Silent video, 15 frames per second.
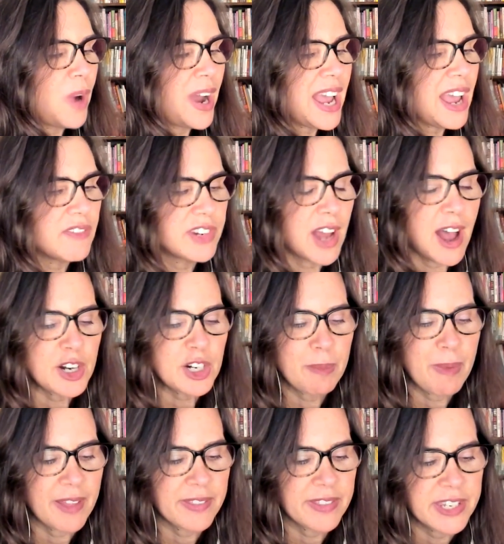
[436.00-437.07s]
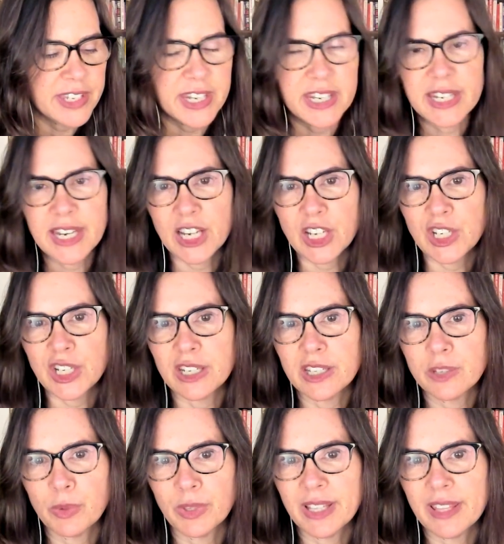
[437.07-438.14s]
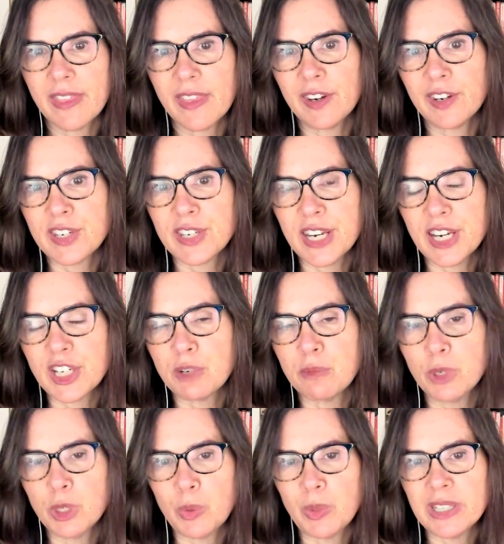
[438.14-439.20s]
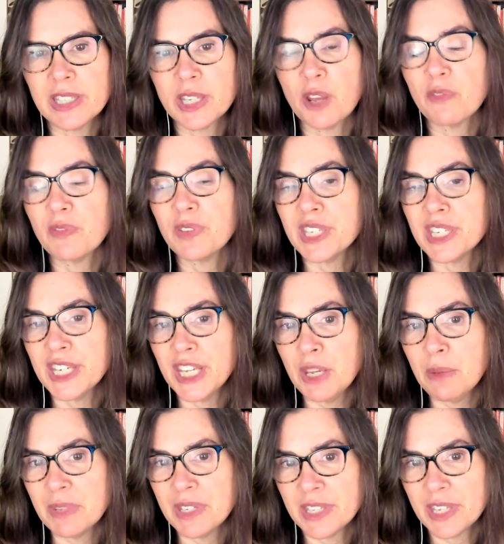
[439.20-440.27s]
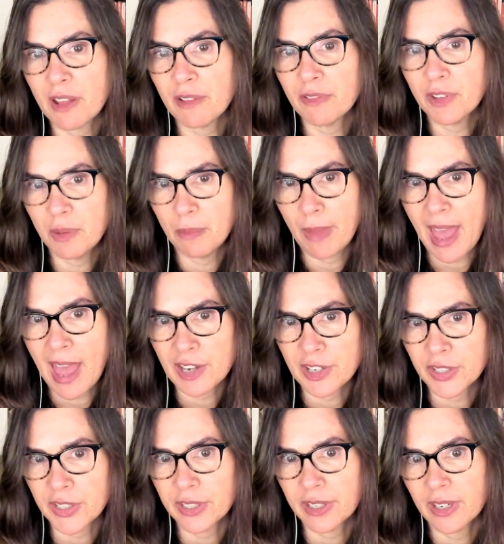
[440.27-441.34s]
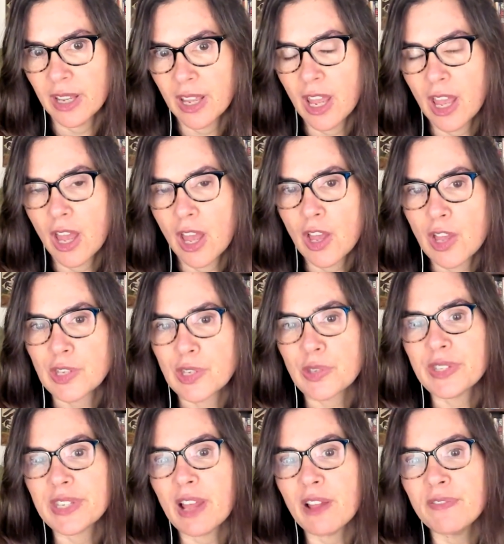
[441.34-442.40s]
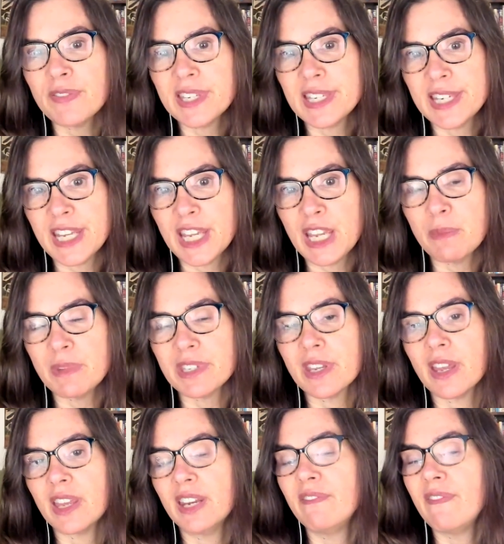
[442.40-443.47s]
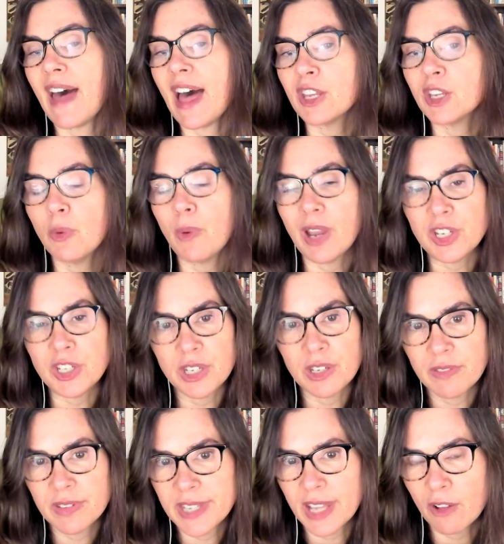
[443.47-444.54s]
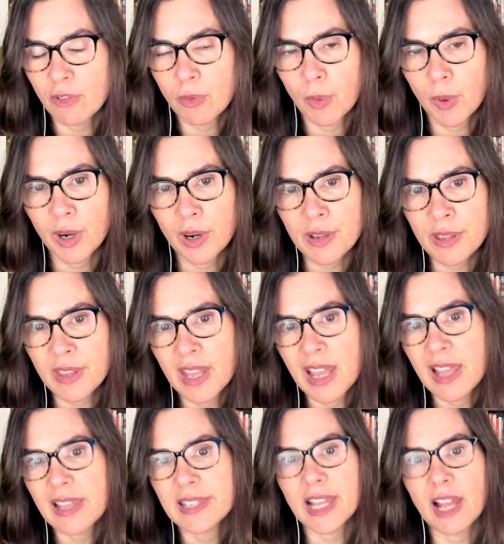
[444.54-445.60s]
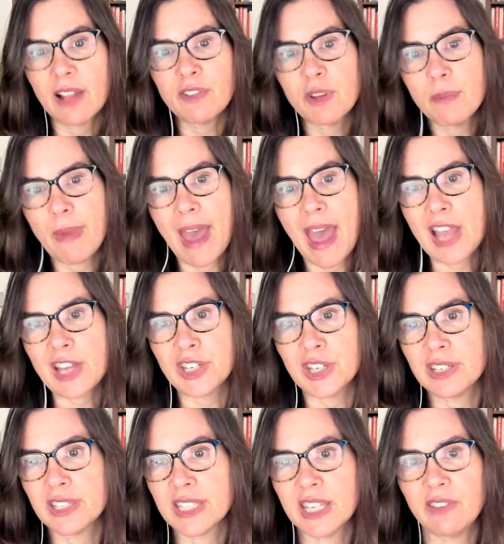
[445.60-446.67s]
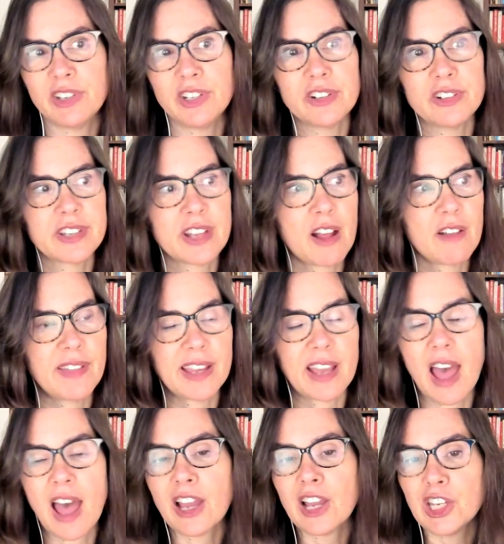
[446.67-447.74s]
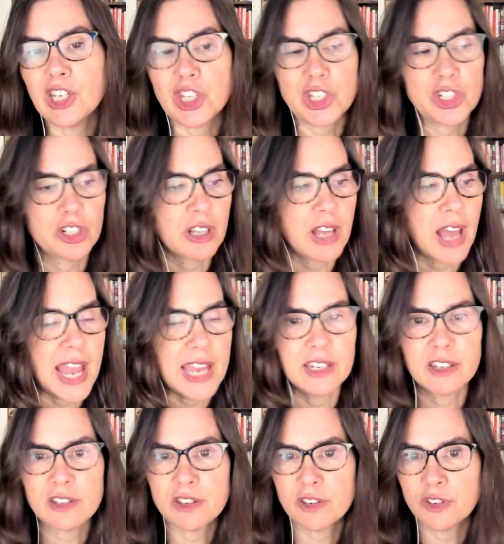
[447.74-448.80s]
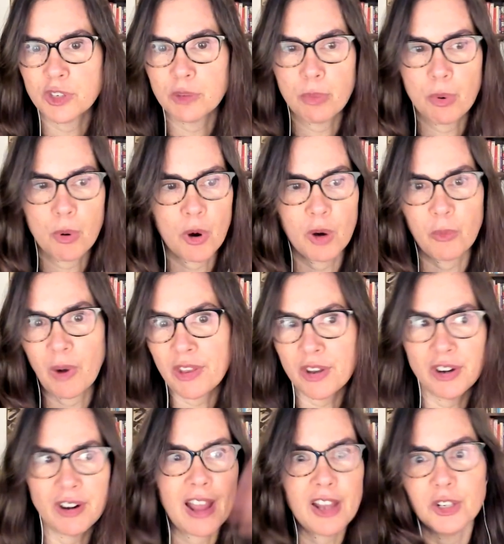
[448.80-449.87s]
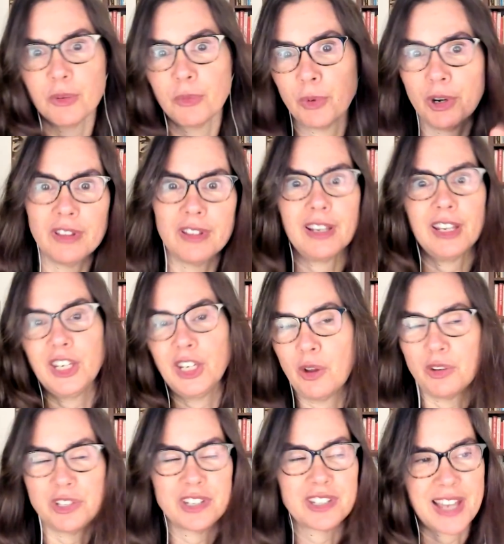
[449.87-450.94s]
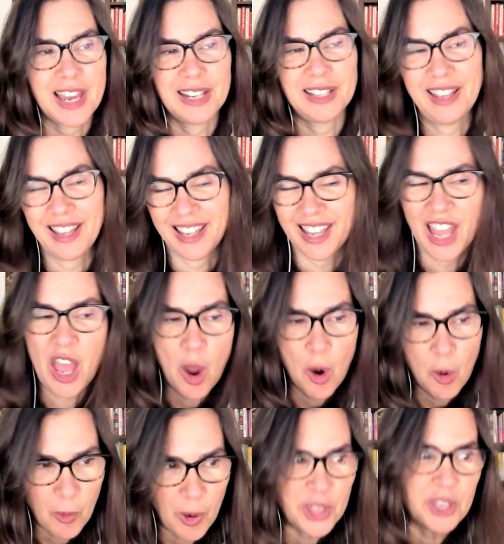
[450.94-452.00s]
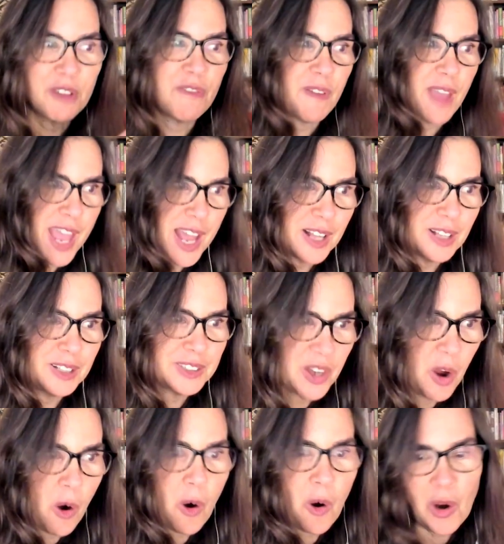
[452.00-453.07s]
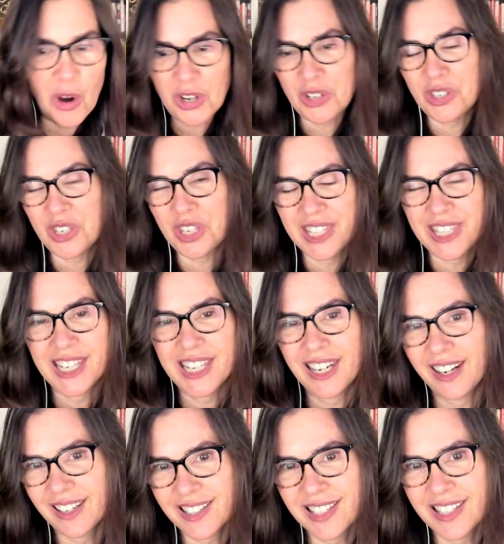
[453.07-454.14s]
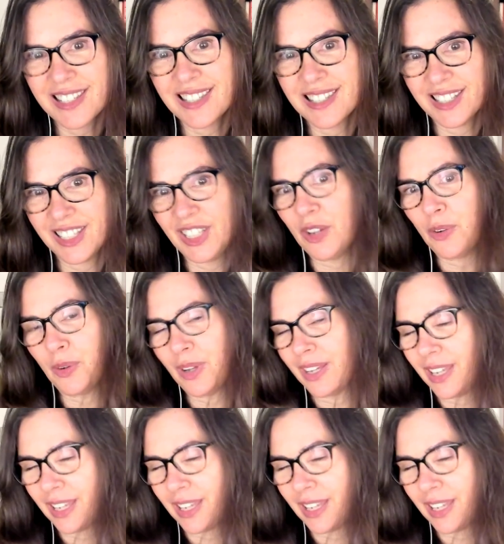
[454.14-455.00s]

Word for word: way I've talked about this distinction is really the distinction between self-esteem and self-compassion. So self-esteem is an evaluation of self-worth. Self-compassion is giving yourself like unconditional kindness and support, whether or not you're worthy. You know, it's just kind of like whether you failed or you succeeded. It's just, you know,